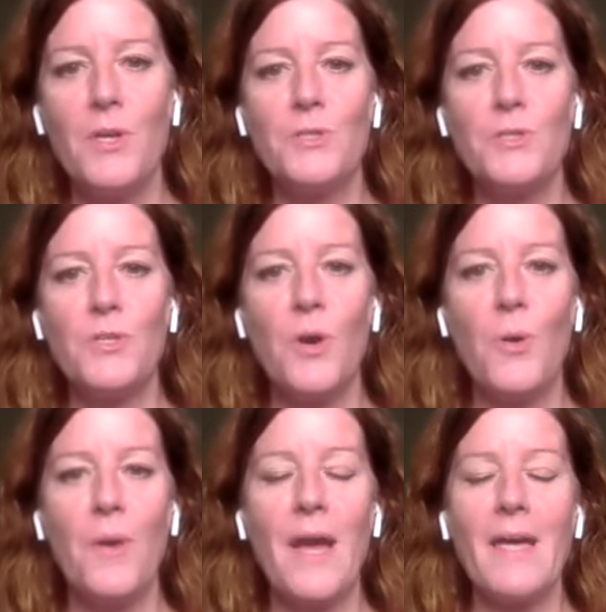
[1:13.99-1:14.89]

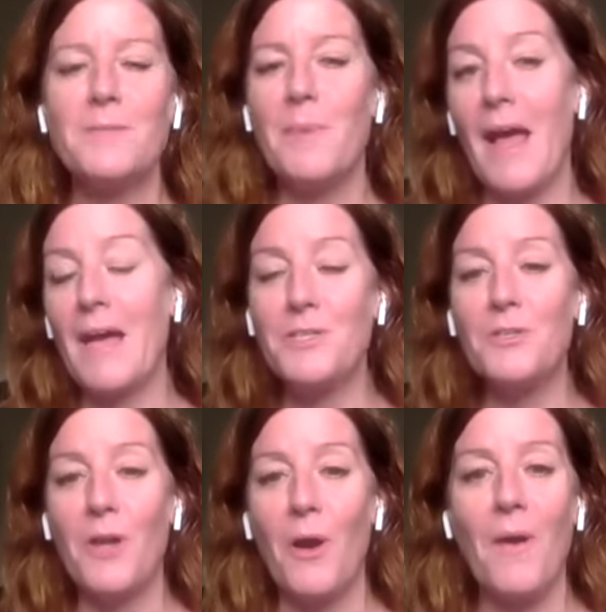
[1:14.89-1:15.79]
So as
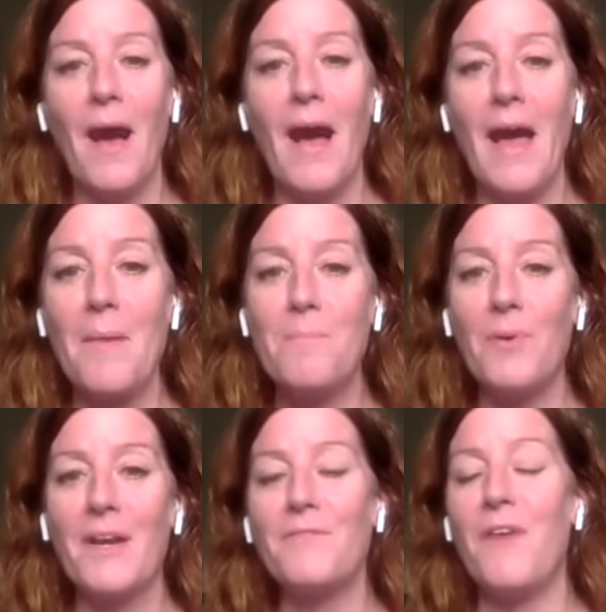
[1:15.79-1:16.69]
you know, I
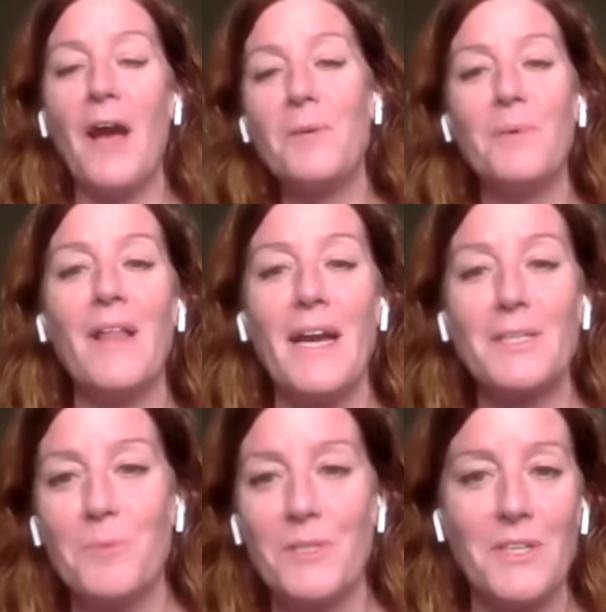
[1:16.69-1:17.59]
bring valuable
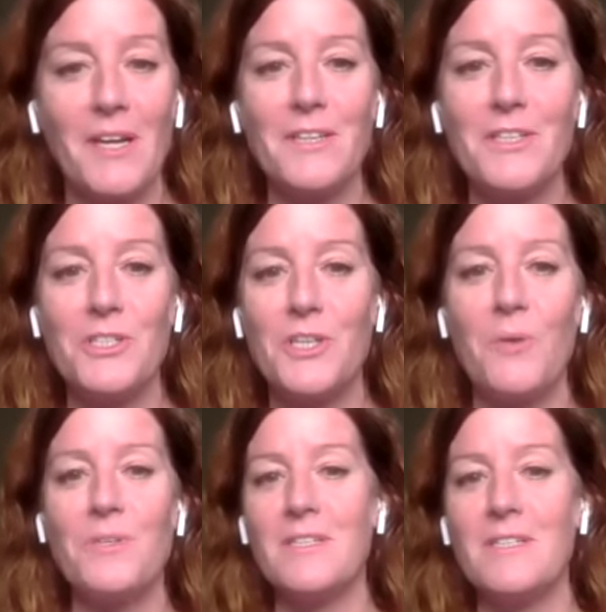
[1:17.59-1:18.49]
experts onto the
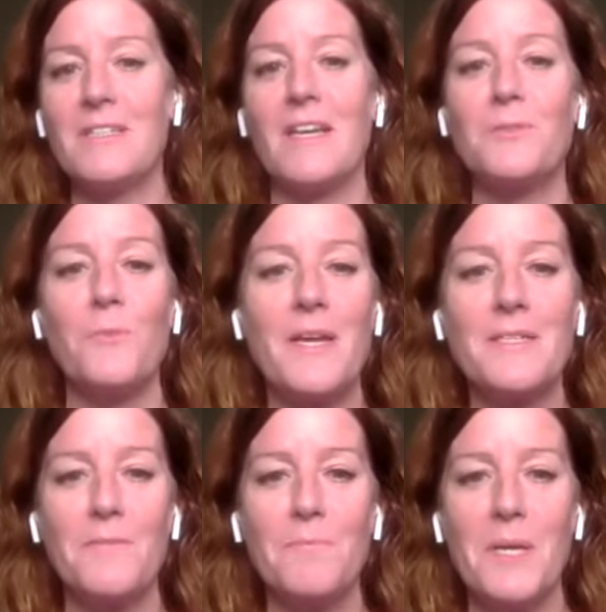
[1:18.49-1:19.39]
show to discuss
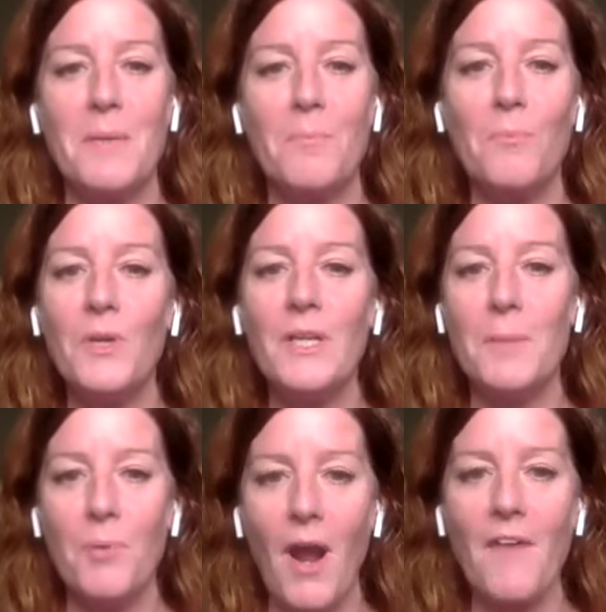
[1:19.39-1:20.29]
ways of being really
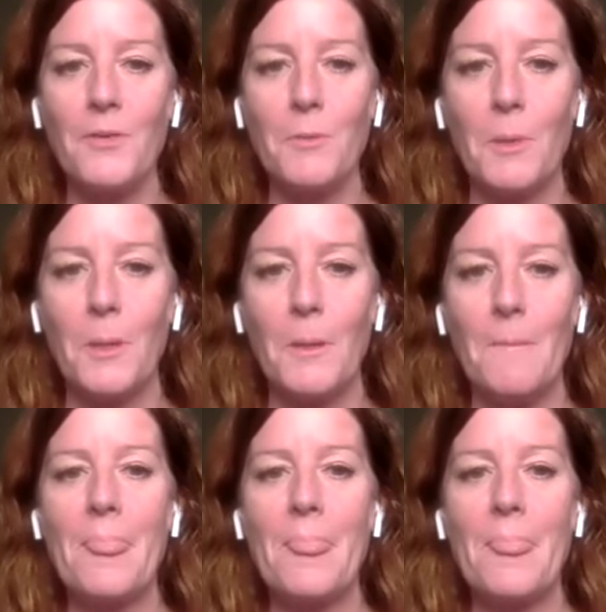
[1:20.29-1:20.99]
profitable.